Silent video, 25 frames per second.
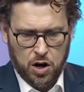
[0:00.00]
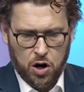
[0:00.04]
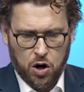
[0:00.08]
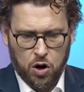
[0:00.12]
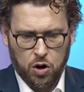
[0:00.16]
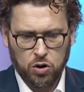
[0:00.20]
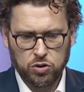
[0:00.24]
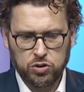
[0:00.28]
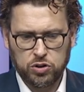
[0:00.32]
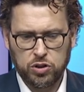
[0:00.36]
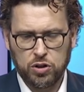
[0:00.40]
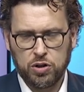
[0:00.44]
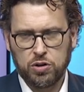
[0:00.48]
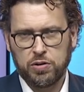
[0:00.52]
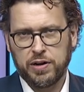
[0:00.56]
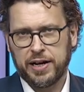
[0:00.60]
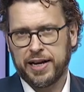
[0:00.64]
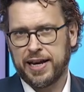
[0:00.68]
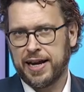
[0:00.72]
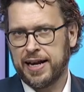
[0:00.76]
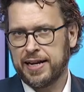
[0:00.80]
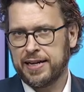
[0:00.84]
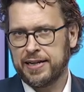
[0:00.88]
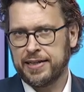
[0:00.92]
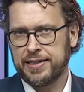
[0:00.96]
Also,
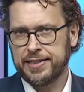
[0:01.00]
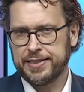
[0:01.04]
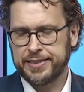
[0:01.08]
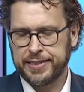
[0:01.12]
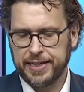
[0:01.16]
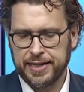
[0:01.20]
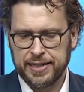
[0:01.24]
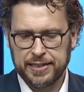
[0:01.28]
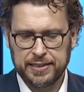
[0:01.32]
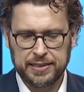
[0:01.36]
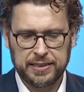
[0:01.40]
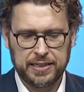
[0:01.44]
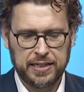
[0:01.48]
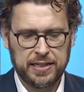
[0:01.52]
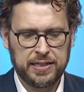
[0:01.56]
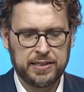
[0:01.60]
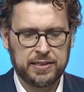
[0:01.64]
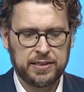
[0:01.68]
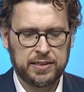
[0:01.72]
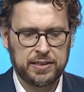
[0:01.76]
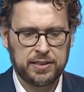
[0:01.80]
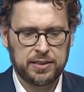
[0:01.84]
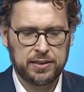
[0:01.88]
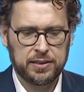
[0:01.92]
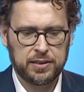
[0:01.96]
again,
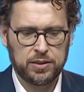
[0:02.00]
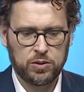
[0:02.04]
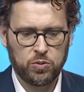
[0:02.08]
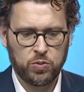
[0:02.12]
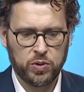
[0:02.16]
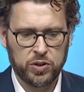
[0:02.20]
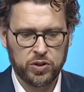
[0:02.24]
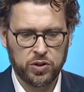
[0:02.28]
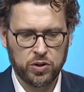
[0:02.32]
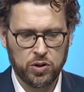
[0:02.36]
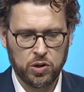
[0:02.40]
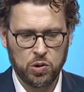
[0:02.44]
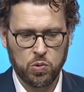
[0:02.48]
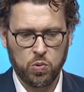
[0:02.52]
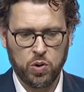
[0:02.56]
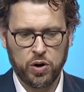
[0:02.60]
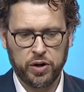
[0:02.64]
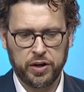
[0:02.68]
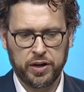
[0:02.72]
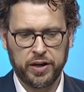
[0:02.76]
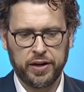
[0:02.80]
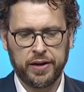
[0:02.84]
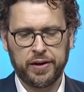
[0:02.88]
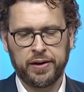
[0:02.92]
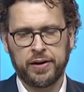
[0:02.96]
IntelliSense, when you're
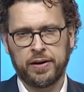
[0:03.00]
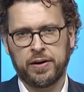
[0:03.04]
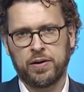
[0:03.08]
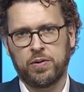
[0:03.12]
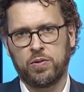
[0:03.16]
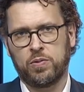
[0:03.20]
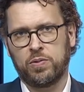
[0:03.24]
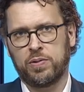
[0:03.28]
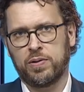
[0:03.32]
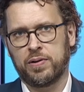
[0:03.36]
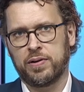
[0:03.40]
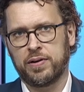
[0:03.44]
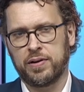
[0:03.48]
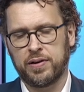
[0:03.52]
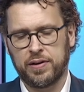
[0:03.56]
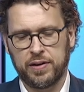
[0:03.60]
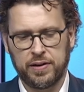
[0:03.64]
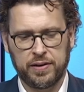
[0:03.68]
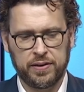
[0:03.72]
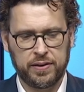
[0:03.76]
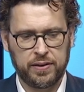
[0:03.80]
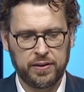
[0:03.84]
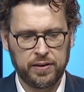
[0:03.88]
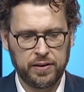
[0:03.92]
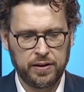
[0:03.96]
working
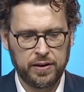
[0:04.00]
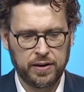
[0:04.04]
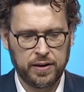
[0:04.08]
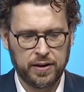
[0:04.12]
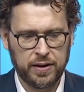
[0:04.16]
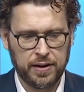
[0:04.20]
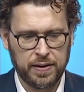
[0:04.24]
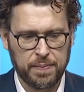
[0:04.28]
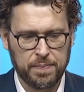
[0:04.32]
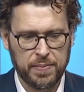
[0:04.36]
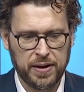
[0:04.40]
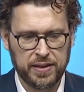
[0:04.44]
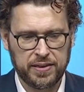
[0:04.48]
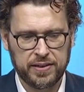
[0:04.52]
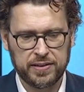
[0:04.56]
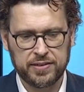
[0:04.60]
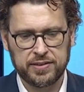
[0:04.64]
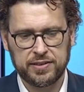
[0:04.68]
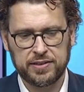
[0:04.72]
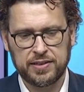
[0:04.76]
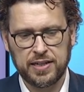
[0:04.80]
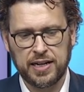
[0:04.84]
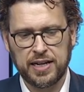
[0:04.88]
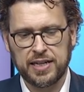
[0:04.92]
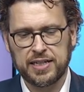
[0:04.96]
with
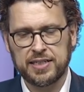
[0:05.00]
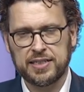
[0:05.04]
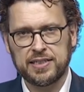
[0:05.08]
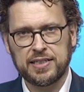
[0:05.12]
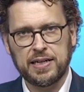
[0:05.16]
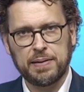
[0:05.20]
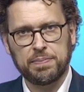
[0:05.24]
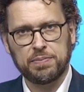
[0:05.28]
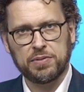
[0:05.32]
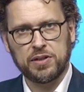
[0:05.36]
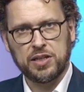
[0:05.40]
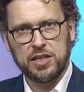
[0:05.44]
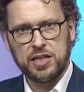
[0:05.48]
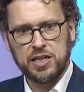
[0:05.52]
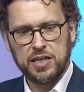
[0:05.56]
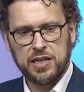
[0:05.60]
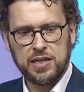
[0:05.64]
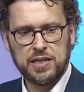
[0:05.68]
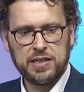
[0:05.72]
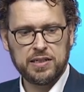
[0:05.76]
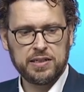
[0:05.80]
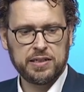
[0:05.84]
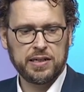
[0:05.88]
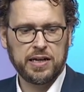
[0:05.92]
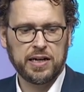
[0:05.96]
methods that accept
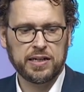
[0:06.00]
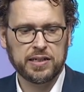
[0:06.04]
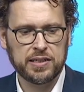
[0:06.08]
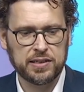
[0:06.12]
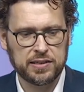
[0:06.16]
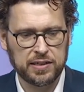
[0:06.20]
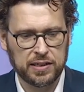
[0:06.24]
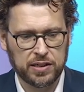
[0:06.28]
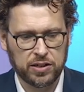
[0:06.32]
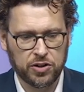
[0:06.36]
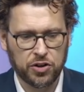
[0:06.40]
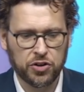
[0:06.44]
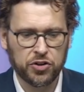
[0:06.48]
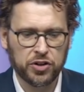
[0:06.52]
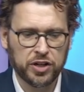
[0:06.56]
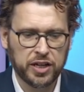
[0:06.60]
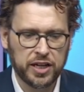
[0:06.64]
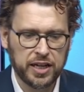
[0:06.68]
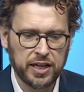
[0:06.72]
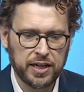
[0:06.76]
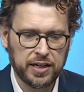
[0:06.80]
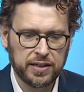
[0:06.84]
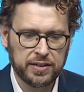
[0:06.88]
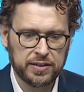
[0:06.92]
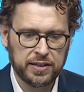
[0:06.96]
keys, like the setCurrent
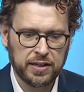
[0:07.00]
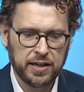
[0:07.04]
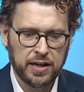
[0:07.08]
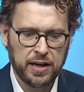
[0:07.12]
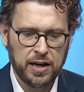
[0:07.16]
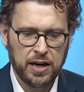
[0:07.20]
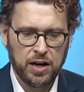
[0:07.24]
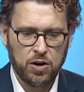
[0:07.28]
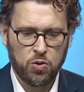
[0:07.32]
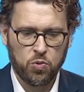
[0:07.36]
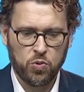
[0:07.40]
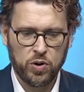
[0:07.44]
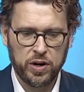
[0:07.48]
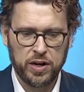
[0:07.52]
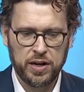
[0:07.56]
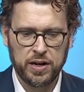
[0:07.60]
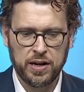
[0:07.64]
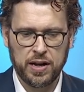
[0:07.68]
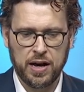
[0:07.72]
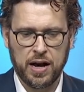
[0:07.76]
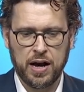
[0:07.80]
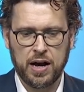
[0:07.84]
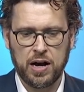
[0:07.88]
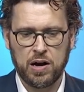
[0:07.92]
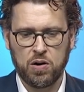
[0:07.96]
keys, we
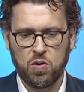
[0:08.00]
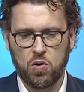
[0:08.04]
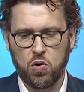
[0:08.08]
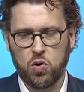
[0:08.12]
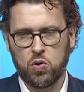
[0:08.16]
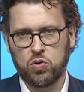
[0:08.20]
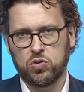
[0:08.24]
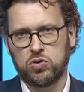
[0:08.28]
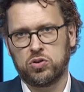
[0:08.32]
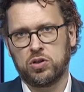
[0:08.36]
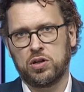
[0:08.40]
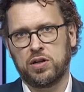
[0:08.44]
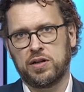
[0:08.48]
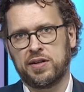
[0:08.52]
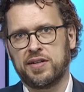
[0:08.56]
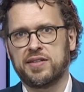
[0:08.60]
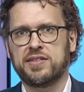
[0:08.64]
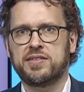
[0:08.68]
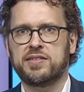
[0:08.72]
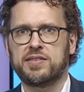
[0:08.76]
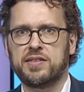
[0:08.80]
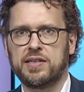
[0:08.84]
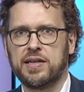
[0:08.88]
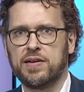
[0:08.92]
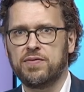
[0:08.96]
now also
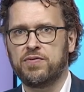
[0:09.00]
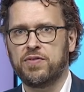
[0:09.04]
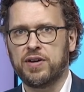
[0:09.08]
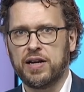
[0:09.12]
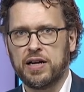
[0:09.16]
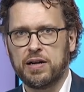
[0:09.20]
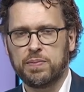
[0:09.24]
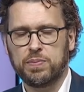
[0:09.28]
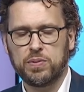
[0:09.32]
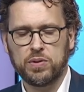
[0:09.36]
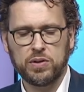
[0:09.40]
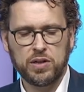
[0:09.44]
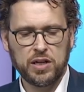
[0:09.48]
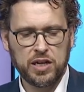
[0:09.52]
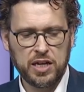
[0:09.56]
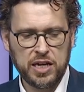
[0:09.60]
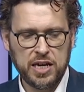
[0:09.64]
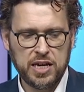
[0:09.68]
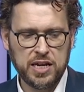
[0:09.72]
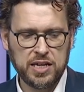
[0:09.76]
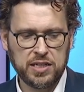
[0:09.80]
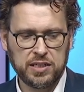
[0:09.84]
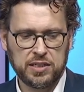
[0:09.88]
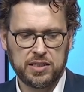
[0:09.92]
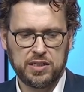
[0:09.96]
list the available
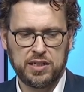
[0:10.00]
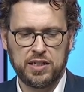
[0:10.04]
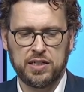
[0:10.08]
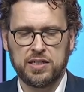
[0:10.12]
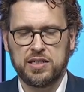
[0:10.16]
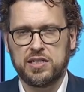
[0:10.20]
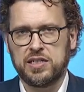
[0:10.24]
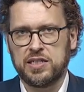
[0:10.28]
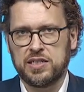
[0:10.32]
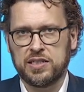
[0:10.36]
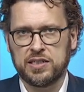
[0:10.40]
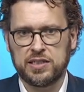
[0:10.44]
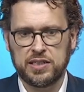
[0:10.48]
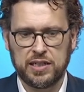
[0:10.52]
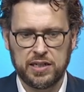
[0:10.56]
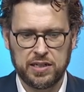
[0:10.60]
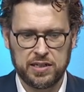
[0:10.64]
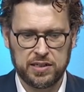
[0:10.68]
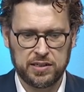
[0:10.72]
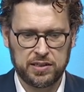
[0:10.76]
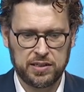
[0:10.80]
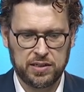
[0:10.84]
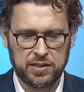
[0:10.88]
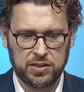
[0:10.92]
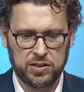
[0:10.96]
keys in the
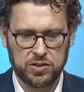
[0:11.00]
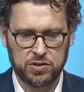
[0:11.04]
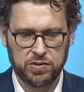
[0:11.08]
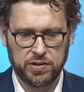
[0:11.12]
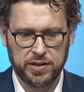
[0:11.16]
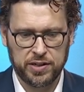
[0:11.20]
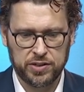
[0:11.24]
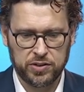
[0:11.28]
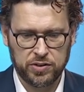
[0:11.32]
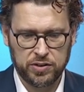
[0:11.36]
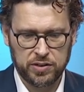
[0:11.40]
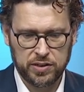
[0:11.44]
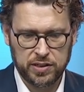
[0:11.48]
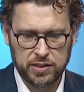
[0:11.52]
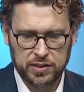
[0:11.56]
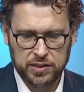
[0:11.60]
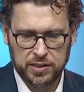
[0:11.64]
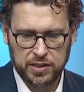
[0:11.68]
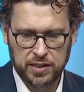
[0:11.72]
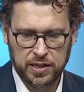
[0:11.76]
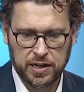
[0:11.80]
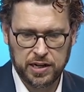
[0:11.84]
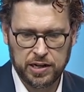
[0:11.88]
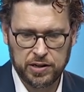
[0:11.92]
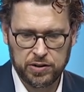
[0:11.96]
IntelliSense, right? So in this
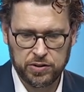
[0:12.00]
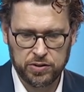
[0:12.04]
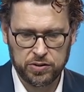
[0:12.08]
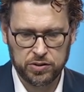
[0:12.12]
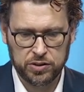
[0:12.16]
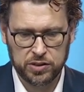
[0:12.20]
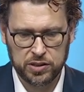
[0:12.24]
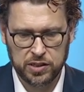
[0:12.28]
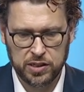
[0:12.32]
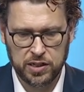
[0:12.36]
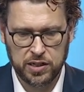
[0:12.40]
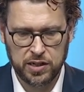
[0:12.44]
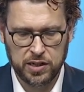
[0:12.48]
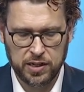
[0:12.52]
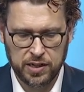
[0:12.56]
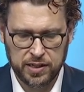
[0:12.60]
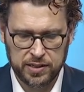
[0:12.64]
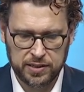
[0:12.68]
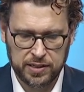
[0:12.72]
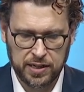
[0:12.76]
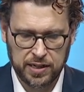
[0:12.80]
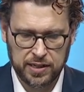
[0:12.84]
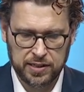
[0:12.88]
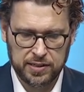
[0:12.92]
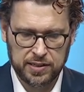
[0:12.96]
scenario, you see I
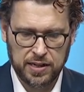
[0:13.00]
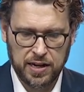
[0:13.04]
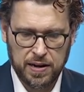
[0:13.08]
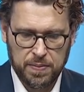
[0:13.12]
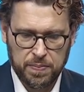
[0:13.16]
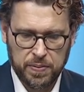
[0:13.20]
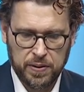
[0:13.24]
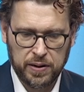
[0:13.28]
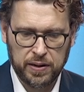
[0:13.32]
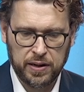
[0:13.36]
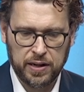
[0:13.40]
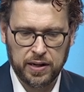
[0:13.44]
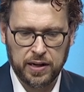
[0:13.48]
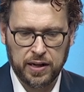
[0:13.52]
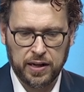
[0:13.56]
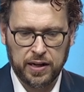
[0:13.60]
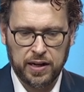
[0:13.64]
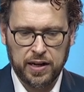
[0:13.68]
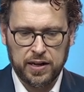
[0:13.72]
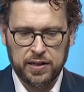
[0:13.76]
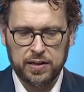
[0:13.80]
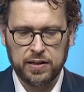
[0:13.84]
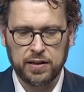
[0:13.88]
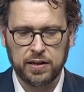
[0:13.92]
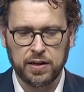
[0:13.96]
started typing and I
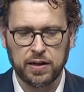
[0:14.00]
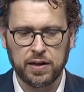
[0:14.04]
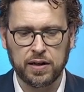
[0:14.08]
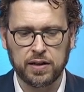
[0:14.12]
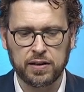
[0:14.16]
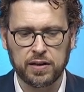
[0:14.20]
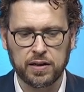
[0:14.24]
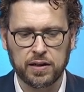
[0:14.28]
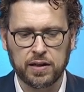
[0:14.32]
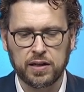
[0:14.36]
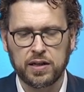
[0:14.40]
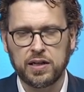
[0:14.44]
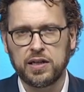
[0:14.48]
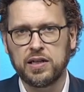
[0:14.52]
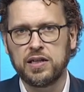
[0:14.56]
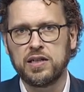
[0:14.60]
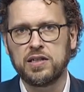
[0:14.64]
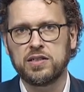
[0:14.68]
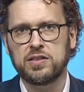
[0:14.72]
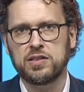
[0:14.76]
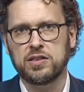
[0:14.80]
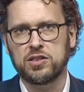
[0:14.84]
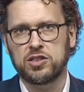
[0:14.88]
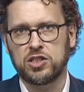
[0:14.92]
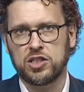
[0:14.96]
get the key
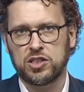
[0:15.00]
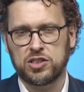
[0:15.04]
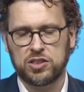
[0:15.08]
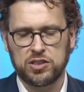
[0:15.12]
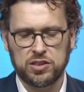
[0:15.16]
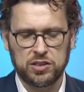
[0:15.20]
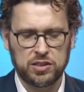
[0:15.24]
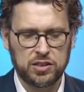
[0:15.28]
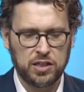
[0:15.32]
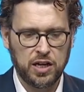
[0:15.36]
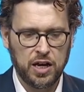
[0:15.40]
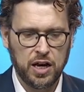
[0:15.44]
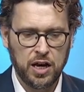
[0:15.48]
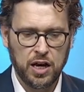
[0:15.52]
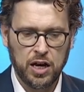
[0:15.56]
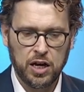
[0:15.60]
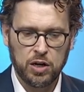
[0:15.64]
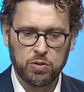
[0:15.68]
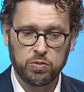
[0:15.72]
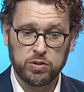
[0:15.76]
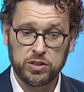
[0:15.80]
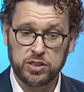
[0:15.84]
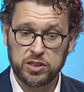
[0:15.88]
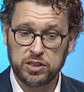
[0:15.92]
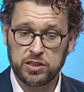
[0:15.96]
suggestions.
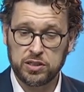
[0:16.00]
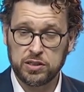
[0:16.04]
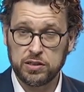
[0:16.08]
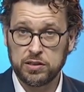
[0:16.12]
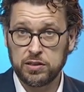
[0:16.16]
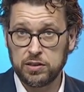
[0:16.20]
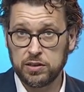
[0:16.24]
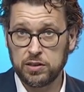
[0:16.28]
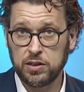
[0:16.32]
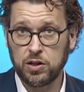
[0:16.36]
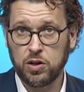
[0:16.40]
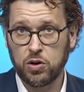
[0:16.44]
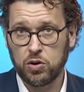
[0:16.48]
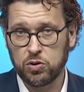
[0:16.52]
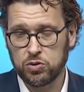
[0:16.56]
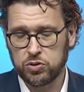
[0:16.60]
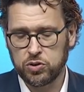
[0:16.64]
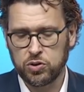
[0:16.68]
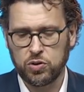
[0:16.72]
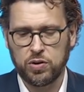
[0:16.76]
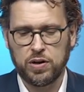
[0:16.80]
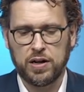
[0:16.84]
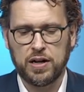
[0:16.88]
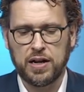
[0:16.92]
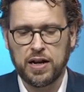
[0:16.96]
We still
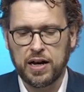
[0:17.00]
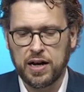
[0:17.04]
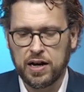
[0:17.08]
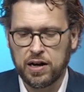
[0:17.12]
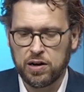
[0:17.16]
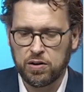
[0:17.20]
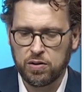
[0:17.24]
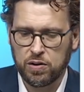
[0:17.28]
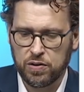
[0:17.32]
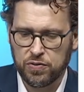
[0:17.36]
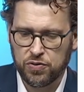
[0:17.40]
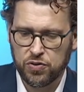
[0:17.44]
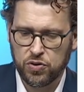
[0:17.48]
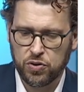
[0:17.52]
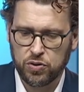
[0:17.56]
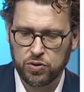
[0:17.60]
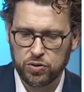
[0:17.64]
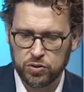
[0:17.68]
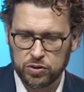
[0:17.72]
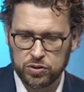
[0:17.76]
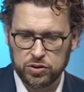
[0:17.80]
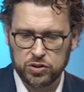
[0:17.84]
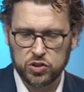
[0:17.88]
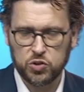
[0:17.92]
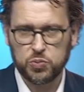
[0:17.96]
also allow, of
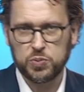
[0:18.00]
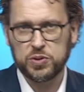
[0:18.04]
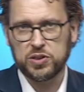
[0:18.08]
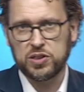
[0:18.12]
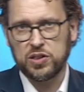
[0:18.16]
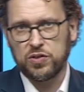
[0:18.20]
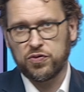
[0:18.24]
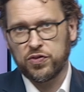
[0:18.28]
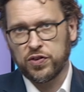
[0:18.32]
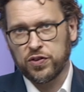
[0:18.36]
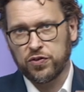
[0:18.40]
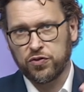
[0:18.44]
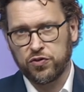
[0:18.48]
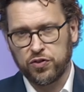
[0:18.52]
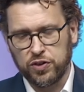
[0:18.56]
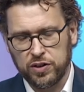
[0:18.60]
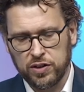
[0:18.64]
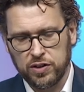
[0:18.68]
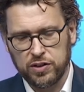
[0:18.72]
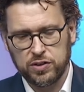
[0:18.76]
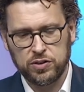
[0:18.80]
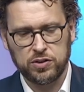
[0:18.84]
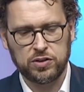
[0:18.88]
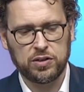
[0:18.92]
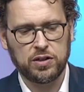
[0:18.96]
course, specific
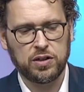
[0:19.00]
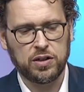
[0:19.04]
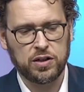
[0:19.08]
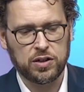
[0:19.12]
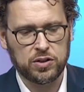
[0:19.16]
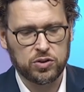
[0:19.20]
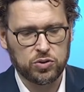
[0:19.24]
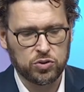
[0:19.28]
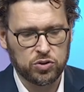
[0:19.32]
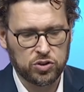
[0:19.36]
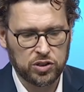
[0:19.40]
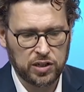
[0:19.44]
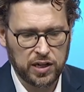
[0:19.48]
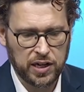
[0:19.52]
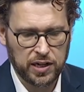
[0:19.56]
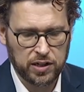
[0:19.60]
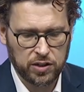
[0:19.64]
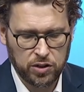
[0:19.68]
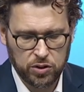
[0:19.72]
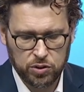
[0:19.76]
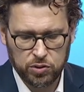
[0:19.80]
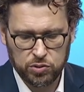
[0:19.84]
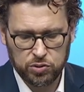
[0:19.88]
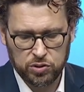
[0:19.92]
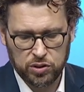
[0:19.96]
fields to select
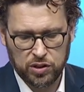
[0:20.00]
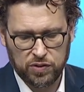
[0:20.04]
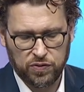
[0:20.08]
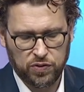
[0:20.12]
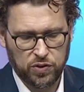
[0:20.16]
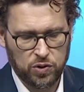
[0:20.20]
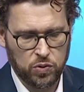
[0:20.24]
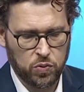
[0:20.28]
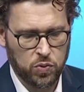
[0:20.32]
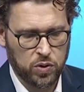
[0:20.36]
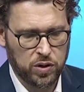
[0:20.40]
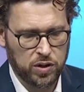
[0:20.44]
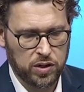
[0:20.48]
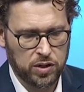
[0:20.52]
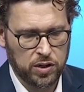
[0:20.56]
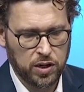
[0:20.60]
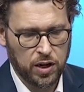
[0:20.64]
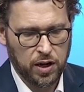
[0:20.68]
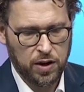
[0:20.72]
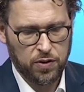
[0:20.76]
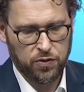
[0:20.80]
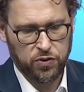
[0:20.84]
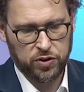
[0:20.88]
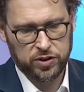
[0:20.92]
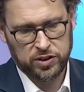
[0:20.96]
those if you want to,
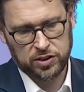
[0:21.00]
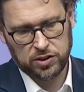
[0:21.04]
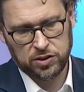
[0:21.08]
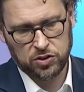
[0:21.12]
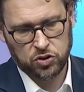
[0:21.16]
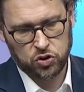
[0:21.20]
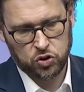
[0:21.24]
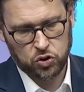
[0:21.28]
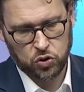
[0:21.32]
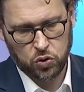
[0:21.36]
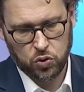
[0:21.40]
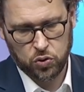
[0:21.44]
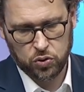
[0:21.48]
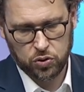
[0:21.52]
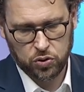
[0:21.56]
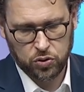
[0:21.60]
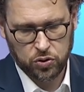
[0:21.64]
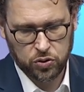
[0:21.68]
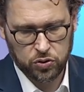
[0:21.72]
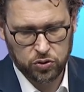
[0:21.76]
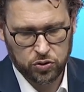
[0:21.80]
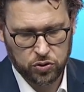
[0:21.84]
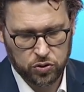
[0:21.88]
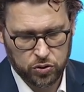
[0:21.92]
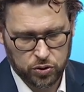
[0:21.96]
for instance, sort
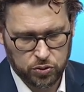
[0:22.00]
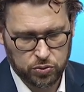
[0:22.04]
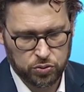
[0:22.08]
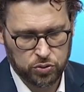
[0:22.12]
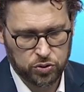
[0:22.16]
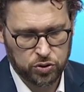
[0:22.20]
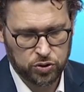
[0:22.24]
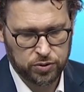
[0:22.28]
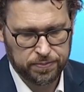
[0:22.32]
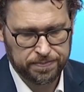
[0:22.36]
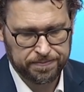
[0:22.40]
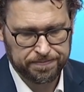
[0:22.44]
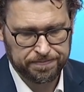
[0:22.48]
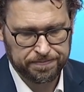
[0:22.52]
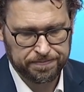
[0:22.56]
on those.